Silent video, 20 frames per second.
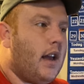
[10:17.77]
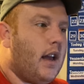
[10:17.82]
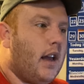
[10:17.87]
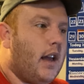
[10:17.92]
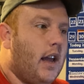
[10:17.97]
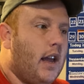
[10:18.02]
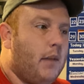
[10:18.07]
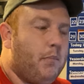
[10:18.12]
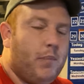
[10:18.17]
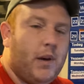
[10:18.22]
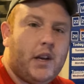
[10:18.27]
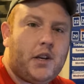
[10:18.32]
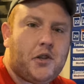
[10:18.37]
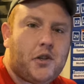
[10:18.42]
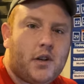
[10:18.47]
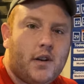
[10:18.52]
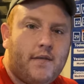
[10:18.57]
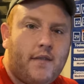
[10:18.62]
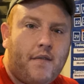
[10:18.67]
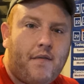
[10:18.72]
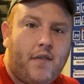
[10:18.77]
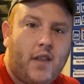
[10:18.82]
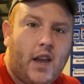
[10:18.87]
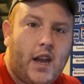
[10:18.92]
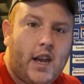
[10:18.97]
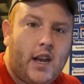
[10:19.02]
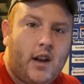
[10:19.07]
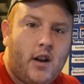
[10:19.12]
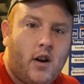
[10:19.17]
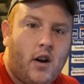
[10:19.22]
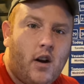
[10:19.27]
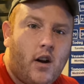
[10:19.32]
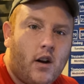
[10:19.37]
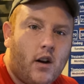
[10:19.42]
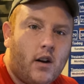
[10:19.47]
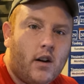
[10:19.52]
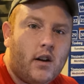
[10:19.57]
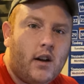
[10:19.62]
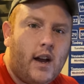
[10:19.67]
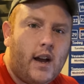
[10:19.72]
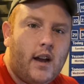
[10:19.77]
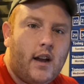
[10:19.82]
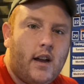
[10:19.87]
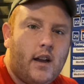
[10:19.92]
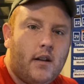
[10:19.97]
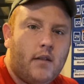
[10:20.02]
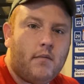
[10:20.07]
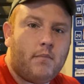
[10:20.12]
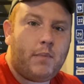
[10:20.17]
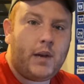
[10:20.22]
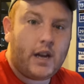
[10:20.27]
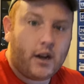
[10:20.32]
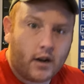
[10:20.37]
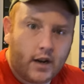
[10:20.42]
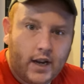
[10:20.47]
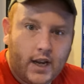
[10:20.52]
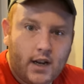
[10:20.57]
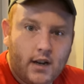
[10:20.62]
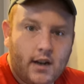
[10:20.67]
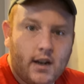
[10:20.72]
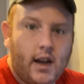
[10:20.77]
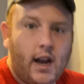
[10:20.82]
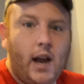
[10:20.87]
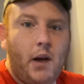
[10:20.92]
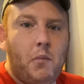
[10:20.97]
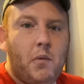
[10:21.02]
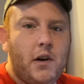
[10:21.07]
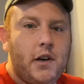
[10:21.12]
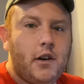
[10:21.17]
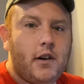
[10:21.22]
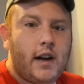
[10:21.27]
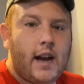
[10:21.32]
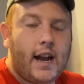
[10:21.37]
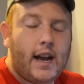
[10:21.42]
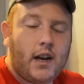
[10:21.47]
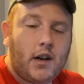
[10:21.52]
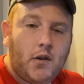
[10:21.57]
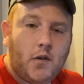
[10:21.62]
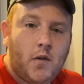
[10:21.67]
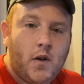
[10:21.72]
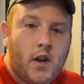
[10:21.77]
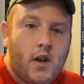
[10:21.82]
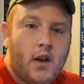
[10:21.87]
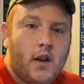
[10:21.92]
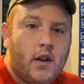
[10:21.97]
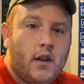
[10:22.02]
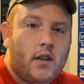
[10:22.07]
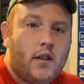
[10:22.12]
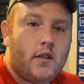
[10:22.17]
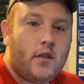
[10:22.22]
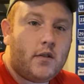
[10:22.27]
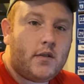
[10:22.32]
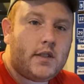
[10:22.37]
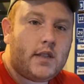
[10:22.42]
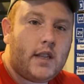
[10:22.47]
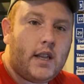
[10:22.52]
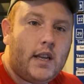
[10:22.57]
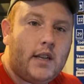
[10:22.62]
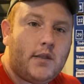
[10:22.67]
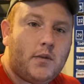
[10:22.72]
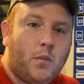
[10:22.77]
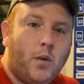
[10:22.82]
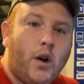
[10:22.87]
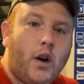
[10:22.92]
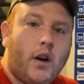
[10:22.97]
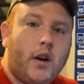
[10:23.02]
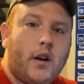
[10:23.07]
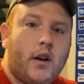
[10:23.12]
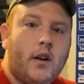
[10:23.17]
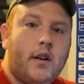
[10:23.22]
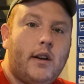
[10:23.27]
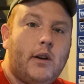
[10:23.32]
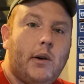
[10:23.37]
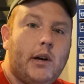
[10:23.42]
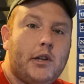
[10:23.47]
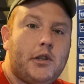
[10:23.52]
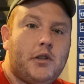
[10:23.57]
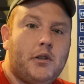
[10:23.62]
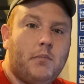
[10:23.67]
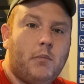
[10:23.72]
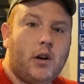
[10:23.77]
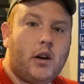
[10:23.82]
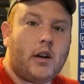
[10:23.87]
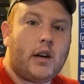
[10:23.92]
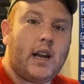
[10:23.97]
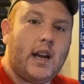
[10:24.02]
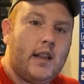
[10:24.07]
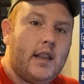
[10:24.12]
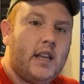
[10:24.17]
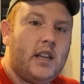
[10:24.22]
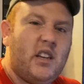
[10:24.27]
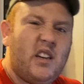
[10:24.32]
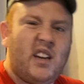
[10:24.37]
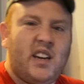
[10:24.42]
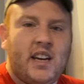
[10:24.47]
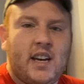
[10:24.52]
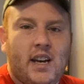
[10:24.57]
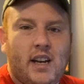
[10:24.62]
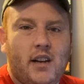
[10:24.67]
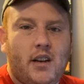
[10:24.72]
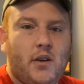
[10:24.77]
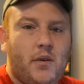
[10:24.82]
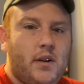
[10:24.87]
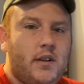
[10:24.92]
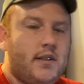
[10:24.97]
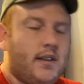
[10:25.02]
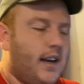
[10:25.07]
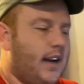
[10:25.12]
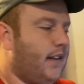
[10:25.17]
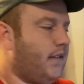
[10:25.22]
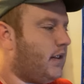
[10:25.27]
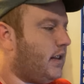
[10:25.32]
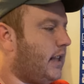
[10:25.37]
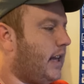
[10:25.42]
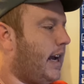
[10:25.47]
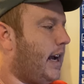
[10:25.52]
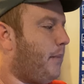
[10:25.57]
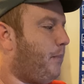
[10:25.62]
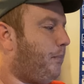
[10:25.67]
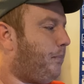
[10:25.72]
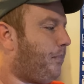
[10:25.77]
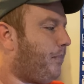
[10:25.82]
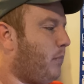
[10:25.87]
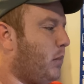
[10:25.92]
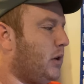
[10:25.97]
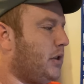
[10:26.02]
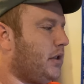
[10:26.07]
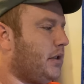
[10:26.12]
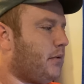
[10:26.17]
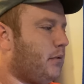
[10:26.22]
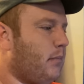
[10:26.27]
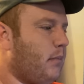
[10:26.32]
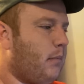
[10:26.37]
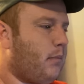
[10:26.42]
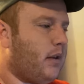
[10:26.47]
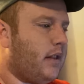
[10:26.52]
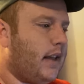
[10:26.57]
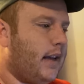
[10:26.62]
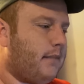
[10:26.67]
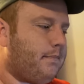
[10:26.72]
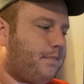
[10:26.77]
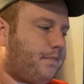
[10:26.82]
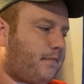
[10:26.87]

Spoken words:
a picture of a flying car, period. I wonder how those things work, question mark. And then you can kind of go into after that. But just remember that,